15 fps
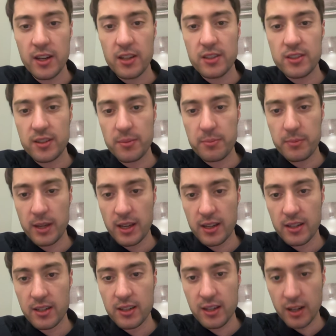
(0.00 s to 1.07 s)

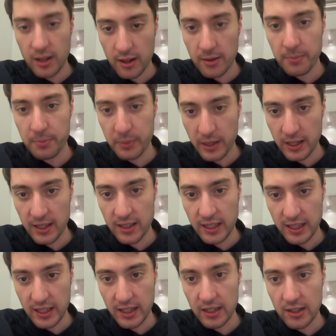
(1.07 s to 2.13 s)
Submit company
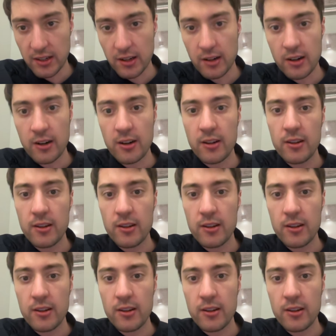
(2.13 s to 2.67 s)
here.